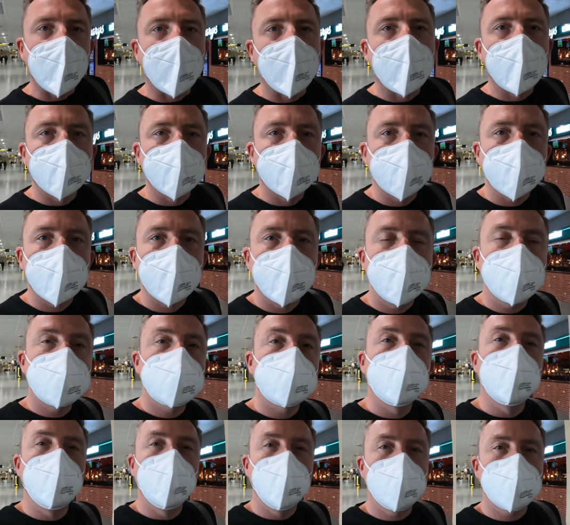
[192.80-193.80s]
And
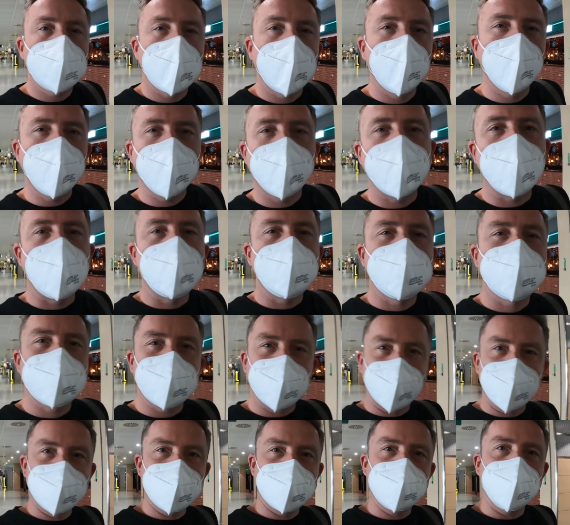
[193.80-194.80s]
this news only came
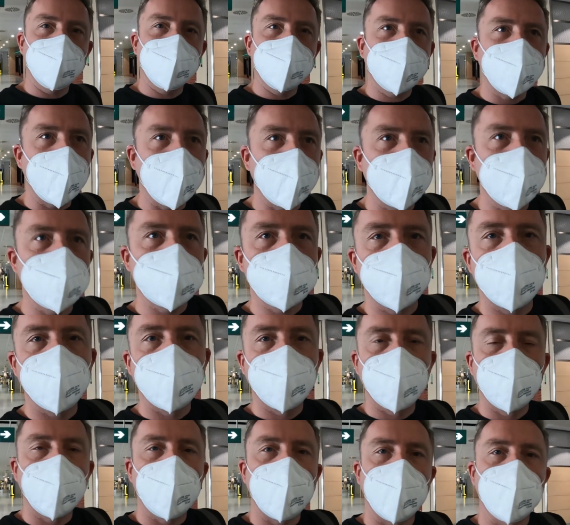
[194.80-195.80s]
17 days
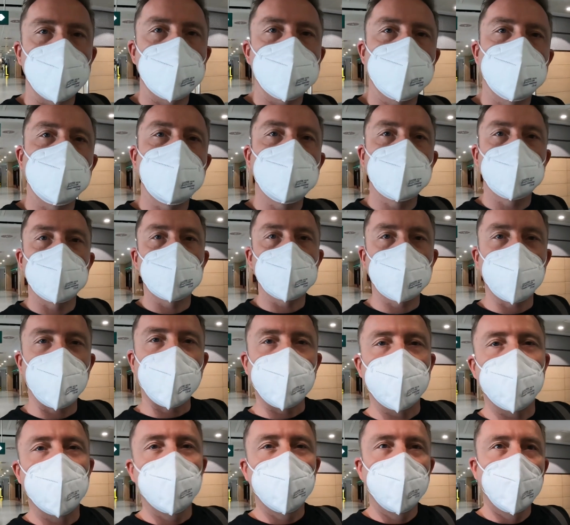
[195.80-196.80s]
before I was due to
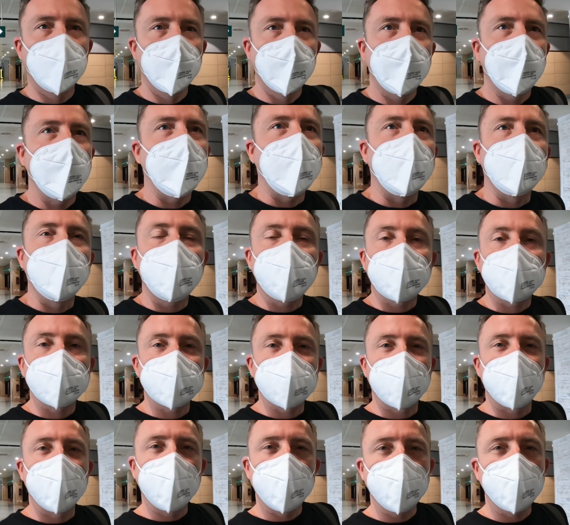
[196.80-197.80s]
travel. And at the
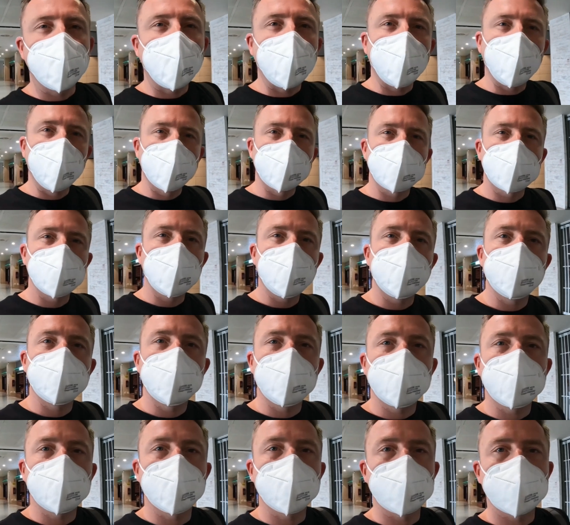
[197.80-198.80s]
time, the health
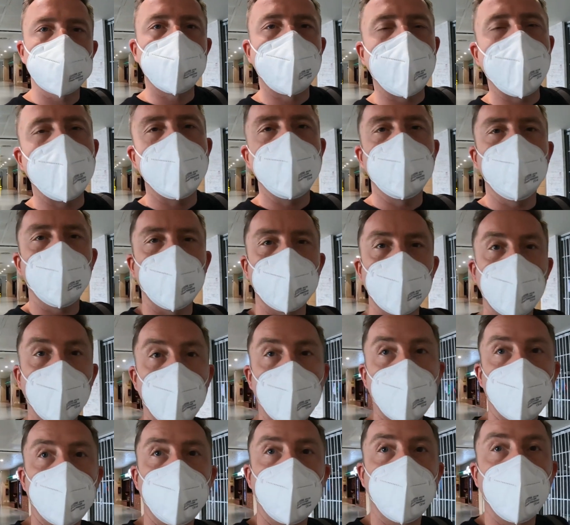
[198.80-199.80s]
services in Spain were
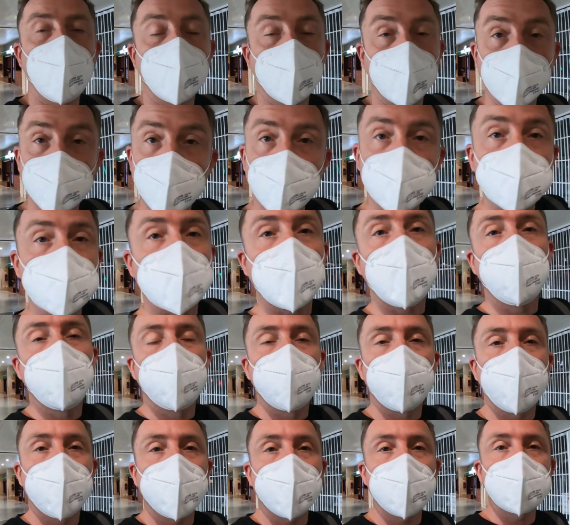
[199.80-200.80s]
not
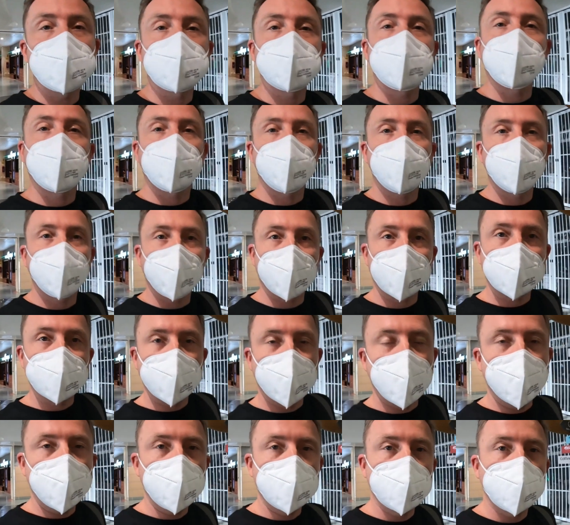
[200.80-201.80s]
offering second
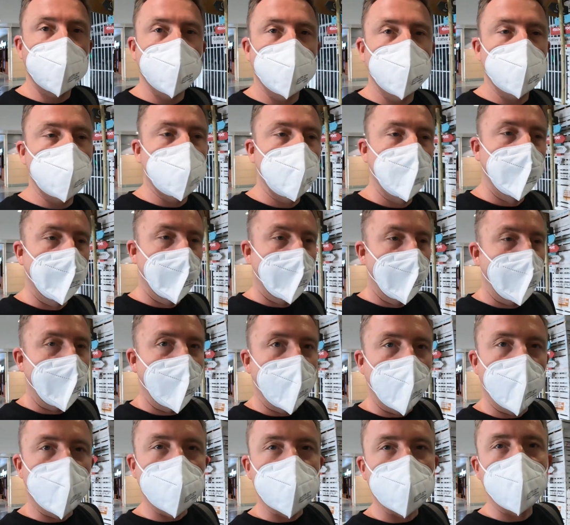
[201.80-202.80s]
vaccinations
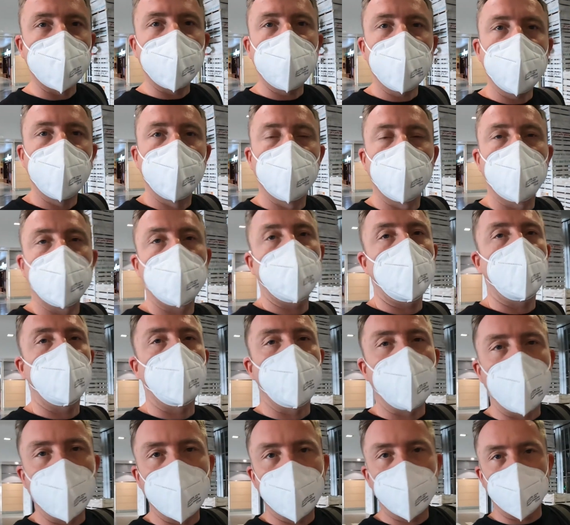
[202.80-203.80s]
to people of
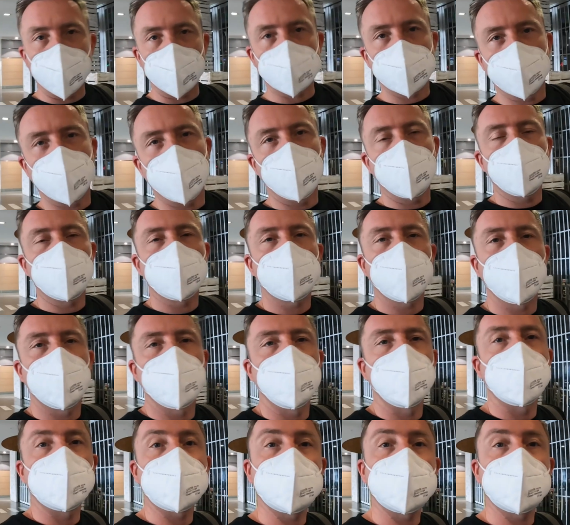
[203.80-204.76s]
my vaccination